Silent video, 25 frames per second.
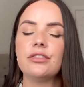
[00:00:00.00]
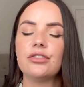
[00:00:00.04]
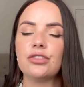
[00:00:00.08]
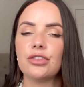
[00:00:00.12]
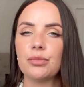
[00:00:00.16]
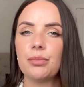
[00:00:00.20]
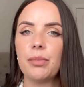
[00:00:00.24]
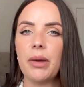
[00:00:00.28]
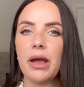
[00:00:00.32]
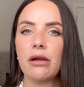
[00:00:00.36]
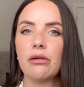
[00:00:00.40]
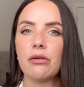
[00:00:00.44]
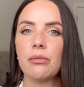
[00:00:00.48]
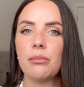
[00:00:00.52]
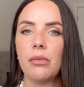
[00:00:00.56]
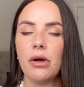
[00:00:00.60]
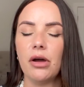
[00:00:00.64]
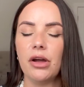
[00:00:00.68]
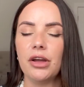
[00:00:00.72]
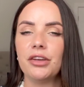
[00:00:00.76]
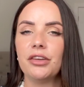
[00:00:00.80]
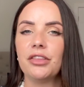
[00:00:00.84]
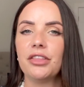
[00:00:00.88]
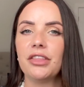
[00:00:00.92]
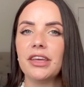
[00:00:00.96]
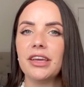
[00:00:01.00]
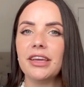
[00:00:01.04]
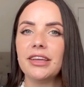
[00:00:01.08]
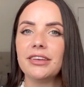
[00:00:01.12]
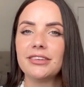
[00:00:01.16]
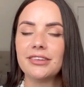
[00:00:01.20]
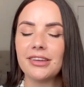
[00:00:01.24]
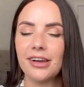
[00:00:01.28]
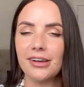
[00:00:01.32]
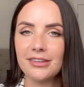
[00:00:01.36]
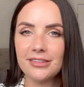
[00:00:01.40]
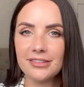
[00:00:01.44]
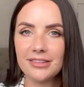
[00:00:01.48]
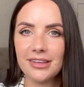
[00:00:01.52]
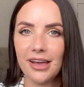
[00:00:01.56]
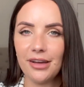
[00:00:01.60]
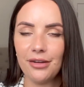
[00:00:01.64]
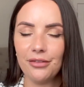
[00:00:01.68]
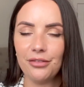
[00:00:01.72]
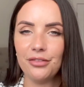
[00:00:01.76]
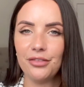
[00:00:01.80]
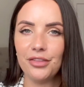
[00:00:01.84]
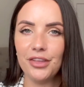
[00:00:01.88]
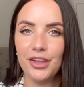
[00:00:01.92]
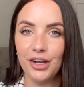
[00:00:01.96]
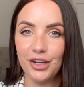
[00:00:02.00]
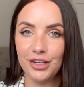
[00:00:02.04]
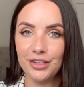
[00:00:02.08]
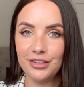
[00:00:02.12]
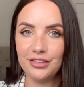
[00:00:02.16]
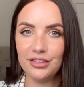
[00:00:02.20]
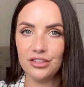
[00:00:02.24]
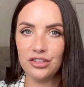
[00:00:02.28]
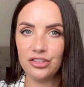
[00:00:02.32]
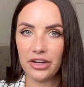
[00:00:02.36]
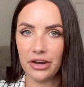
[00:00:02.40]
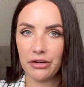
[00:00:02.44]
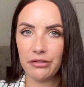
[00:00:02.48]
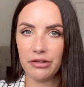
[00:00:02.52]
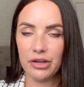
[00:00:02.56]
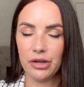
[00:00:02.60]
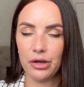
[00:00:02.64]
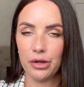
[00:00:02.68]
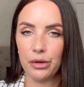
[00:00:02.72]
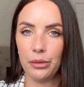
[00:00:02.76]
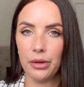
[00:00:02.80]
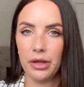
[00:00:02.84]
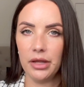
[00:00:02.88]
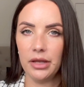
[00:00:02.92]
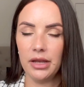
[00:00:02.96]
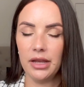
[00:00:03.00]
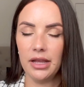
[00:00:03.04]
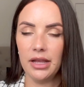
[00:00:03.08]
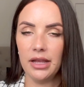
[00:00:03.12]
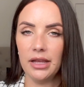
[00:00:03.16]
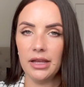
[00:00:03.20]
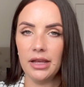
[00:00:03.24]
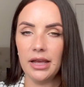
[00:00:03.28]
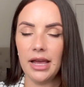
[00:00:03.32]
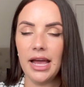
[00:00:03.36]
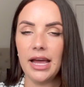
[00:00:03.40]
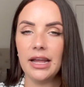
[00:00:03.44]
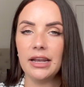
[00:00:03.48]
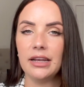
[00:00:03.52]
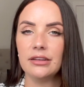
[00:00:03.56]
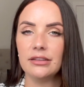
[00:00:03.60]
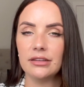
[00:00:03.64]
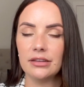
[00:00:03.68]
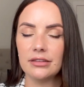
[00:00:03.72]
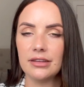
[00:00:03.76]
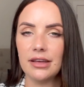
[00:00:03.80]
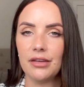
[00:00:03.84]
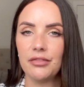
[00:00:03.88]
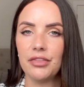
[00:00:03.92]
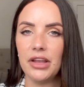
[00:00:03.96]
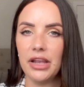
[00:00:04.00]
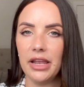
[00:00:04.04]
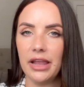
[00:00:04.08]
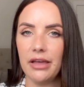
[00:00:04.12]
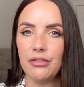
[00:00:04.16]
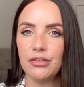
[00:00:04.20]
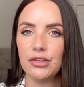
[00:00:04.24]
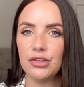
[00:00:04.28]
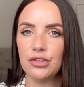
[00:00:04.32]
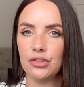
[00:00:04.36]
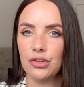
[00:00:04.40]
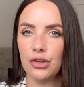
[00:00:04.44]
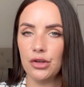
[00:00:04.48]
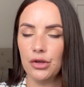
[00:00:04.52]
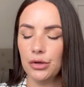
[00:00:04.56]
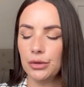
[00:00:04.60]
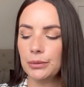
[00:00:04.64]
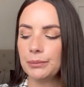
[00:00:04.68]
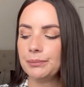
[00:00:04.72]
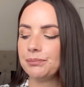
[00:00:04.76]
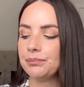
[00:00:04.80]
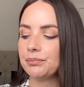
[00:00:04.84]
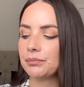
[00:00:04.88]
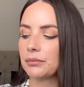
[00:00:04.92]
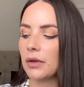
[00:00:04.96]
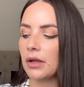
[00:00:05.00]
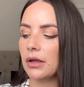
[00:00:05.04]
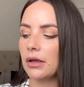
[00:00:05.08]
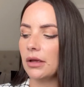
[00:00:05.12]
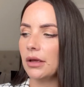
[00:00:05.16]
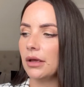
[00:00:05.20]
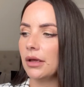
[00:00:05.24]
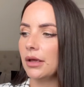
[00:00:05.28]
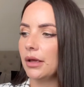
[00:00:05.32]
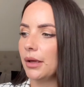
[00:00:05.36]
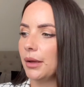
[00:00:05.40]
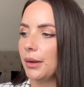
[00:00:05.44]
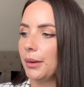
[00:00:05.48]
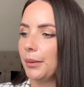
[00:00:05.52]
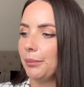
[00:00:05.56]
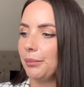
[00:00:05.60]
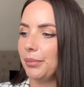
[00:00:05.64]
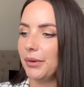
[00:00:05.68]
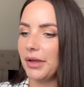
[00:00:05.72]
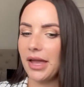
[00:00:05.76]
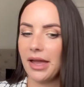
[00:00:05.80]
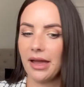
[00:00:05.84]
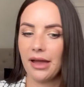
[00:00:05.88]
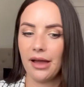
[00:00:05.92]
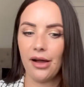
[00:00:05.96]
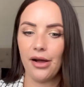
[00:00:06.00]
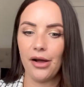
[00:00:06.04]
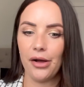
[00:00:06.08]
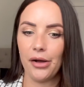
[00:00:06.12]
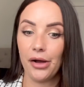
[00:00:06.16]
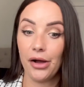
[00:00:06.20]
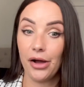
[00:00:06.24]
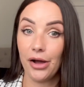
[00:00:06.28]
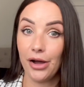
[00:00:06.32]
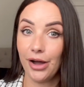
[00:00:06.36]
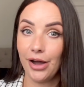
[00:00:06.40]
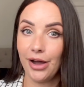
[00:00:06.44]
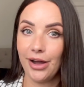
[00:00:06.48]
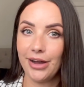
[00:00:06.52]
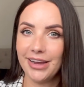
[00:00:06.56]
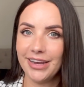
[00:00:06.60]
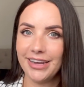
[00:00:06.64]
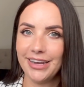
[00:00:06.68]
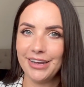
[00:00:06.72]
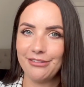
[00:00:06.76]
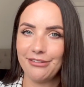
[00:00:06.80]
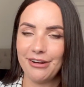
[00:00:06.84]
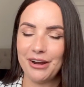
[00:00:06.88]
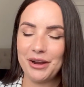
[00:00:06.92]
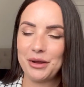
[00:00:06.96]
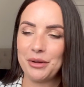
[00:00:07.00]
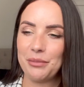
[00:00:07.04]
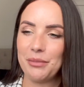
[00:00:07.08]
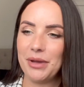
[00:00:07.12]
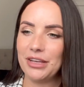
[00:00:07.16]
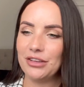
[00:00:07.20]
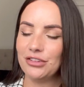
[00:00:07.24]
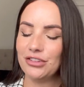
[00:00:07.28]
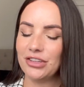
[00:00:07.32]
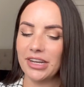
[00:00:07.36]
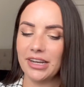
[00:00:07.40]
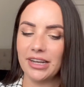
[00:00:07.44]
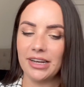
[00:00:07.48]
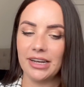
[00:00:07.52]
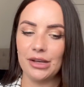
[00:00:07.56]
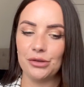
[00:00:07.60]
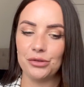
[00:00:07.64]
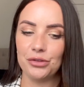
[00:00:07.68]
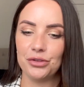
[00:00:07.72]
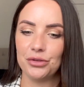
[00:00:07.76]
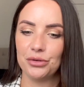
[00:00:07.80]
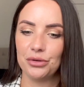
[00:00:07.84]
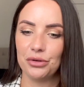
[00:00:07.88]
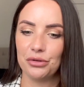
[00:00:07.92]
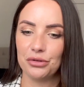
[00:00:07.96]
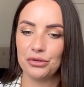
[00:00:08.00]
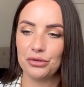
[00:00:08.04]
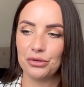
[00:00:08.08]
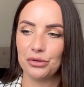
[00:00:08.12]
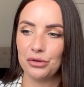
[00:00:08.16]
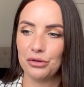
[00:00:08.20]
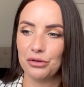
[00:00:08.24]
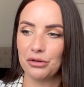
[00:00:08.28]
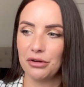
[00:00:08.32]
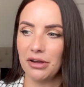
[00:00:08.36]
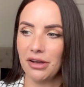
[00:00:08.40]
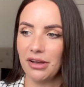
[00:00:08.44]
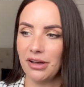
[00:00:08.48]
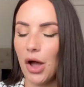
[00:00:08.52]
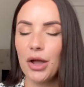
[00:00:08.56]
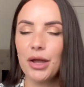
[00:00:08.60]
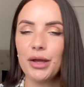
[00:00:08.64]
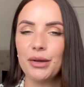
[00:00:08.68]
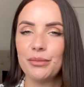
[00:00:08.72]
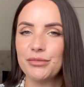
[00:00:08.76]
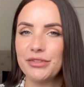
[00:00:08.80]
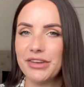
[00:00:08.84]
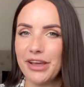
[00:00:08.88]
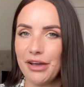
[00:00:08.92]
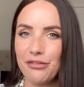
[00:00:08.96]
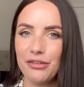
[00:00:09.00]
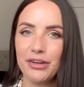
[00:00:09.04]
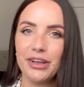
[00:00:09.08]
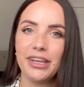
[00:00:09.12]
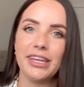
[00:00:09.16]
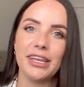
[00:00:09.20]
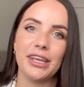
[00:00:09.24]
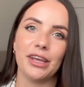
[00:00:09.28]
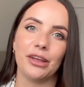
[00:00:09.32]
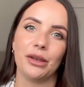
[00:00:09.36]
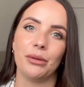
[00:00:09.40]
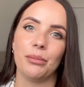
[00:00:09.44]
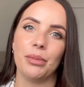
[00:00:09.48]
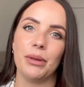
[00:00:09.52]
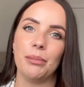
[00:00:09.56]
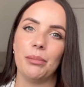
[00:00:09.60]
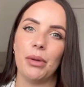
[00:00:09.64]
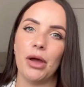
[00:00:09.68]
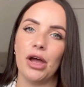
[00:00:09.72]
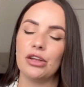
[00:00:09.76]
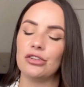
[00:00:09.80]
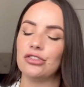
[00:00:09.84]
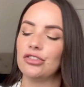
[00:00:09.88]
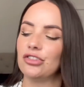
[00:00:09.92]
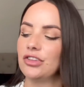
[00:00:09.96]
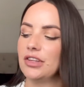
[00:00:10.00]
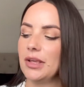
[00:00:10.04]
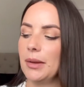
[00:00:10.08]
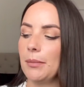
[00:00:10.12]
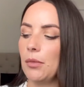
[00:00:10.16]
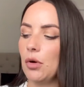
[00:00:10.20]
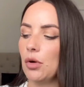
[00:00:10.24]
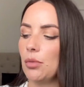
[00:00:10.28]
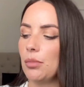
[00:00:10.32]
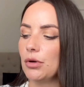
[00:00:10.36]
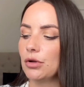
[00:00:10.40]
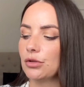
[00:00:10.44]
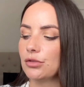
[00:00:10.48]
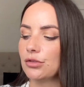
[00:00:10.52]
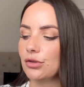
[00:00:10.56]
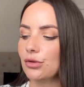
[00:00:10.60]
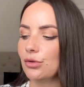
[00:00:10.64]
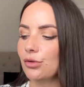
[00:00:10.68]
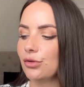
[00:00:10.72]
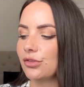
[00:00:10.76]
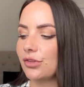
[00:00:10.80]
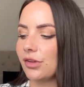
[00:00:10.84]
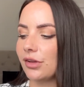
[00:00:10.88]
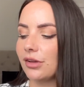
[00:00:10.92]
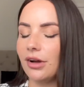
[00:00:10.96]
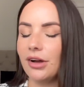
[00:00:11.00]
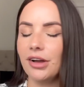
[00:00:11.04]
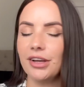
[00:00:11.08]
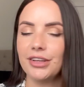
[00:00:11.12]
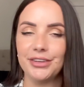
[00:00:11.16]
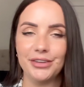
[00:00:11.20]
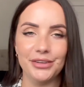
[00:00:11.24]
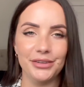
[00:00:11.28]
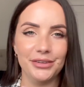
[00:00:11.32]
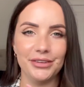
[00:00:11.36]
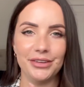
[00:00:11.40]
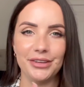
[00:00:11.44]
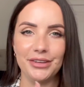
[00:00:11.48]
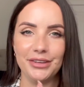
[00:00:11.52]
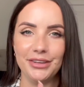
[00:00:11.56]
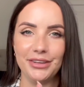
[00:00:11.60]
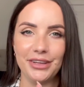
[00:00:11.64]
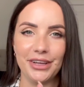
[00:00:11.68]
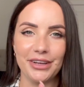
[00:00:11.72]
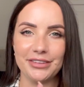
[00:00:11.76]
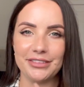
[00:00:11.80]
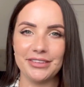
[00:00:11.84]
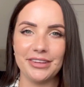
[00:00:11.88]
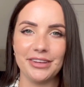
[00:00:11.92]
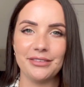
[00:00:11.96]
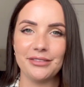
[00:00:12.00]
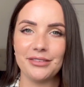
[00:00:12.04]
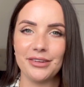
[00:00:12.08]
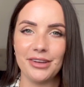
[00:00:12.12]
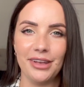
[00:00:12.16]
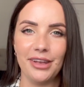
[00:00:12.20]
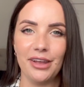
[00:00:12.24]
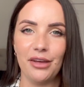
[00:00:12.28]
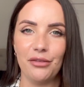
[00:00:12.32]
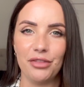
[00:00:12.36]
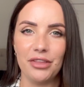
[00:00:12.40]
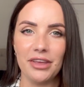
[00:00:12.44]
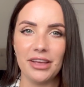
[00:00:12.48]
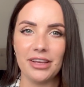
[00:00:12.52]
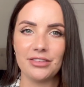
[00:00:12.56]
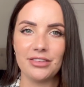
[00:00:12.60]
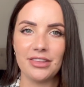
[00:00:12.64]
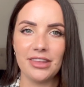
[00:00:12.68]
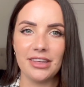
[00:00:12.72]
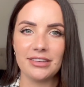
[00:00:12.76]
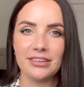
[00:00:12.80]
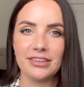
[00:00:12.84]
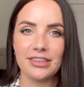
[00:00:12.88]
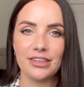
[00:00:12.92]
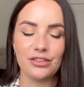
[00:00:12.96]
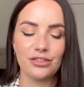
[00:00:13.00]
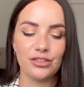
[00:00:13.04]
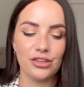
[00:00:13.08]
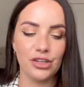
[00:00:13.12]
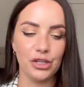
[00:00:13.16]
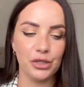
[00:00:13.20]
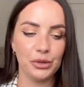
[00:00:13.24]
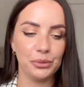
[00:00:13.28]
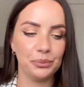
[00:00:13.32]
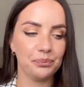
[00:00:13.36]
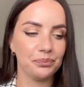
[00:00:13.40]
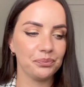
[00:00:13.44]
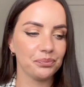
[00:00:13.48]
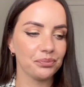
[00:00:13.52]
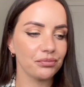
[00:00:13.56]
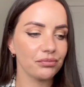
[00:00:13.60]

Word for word: just bear in mind that it does have the icy cherry note in here and it does have the leather too. But yeah, highly recommend checking out Soradora. I am definitely going to be purchasing more bottles. I, like I said, love the aesthetic too.